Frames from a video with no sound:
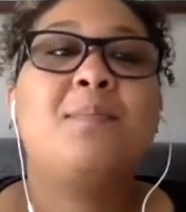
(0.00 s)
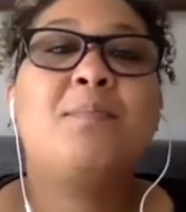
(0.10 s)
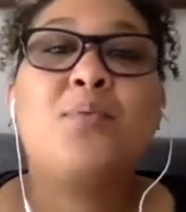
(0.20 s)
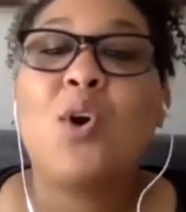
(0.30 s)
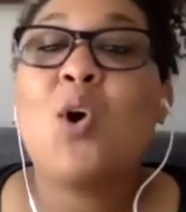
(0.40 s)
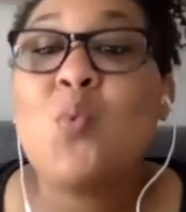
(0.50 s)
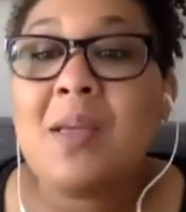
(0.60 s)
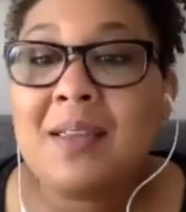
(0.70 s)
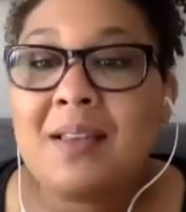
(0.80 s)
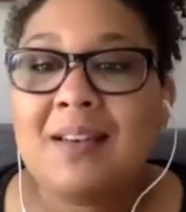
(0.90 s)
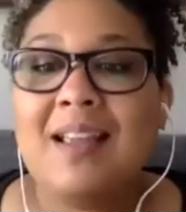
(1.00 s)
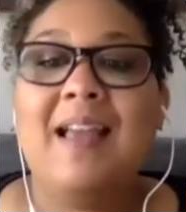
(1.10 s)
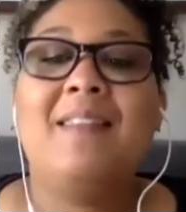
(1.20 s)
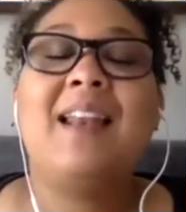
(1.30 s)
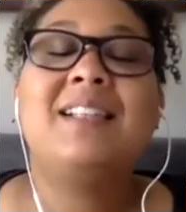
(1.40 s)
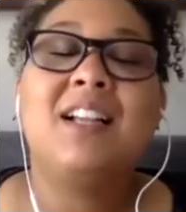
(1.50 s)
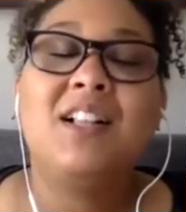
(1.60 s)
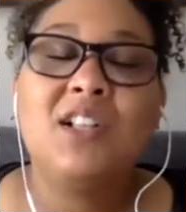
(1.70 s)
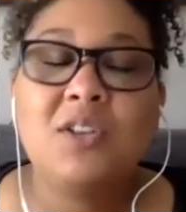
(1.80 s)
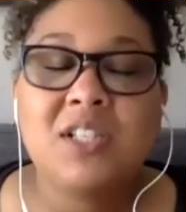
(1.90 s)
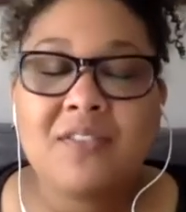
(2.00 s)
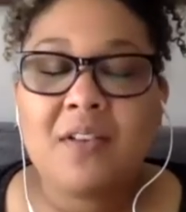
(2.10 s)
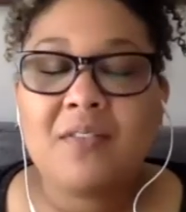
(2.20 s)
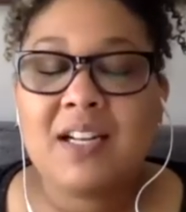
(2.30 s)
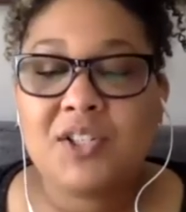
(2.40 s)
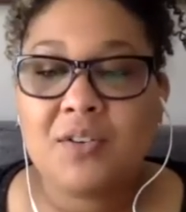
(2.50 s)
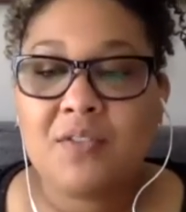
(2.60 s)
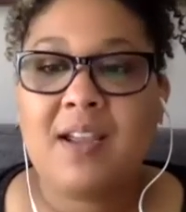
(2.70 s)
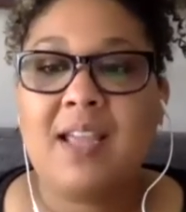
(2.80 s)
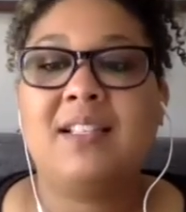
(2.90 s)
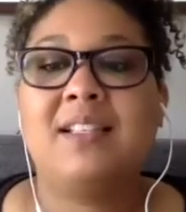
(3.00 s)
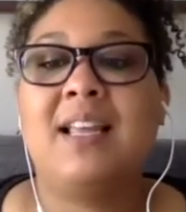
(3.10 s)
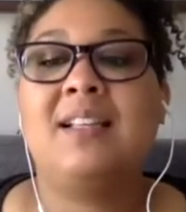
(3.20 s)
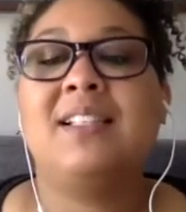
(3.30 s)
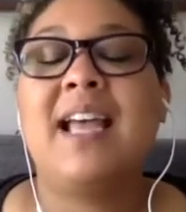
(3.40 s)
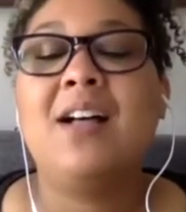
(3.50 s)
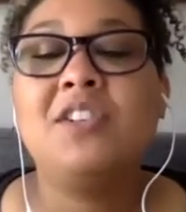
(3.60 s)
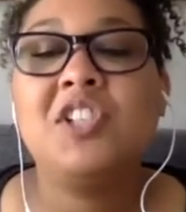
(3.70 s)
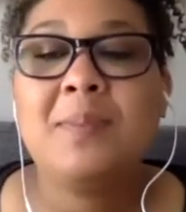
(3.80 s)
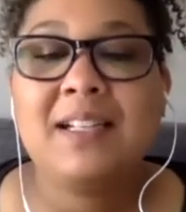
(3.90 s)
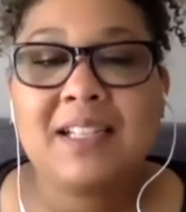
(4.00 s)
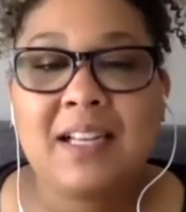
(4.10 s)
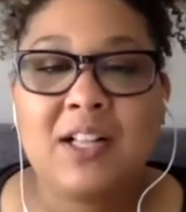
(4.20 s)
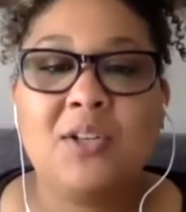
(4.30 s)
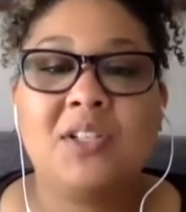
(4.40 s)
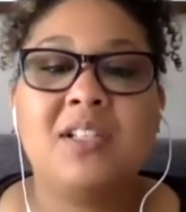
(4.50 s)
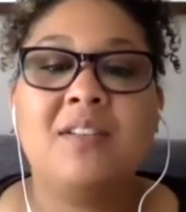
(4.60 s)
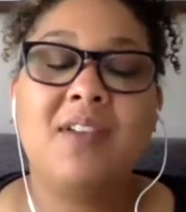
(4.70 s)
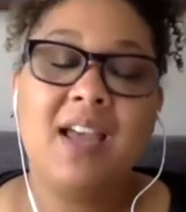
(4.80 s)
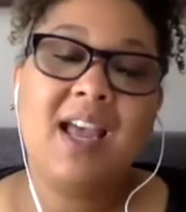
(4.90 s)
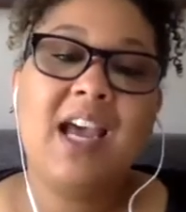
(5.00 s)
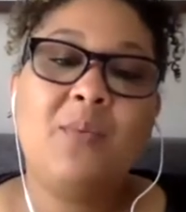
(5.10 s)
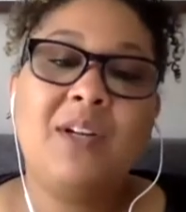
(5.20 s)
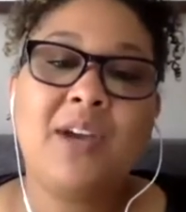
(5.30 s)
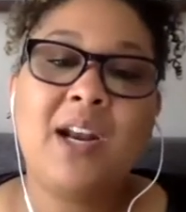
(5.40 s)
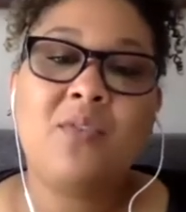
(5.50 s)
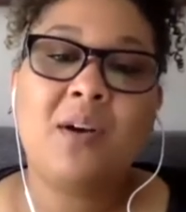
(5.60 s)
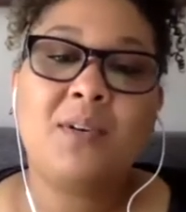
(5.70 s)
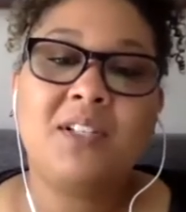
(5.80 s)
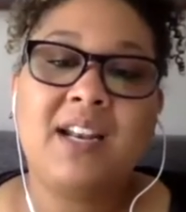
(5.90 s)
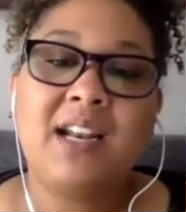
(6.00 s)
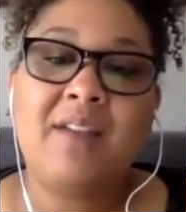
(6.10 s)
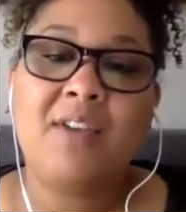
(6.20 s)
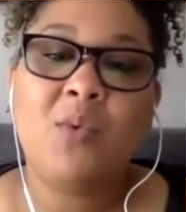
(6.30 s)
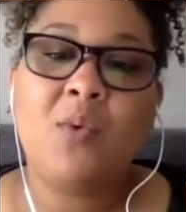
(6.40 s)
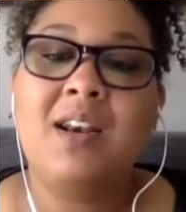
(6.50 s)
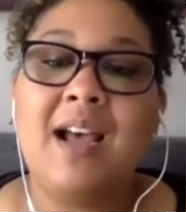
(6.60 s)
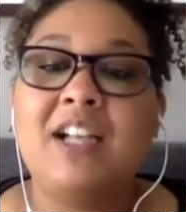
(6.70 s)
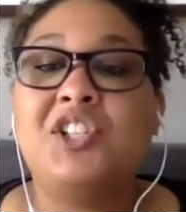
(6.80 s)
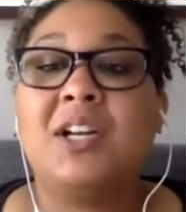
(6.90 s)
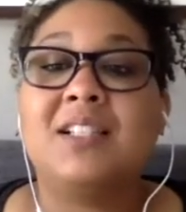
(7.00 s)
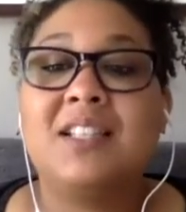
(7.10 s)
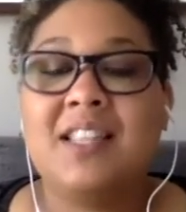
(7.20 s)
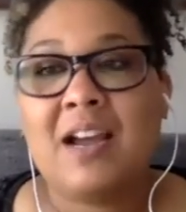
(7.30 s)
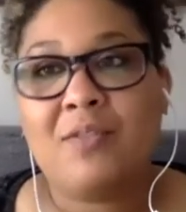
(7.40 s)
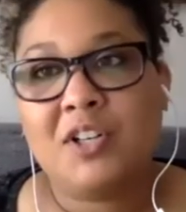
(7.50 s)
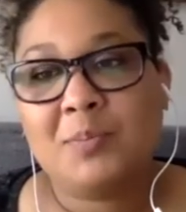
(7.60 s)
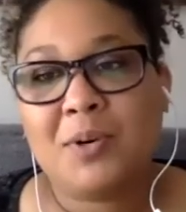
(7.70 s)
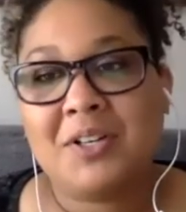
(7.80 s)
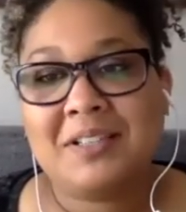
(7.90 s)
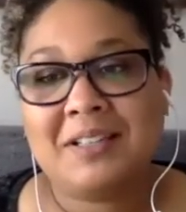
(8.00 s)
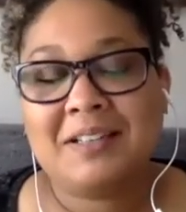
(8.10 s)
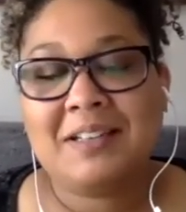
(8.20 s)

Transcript: pro women, that is inclusive of interfaiths, that is LGBT inclusive, and we try to represent everyone, not just the average person.